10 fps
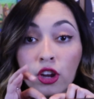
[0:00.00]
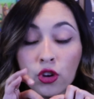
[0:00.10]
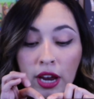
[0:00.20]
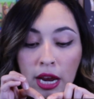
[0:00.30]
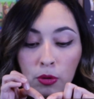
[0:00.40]

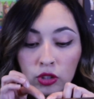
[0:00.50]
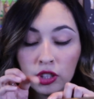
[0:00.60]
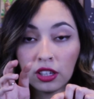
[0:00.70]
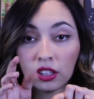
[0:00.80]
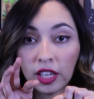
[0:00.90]
you're able
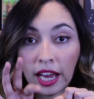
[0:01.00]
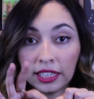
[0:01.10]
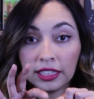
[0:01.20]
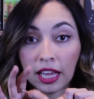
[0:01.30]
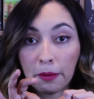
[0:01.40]
to
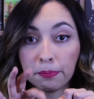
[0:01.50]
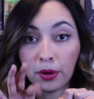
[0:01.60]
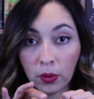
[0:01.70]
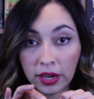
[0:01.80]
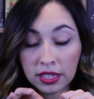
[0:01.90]
collect that
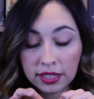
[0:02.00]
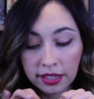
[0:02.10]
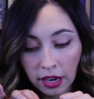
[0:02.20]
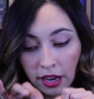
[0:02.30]
bonus.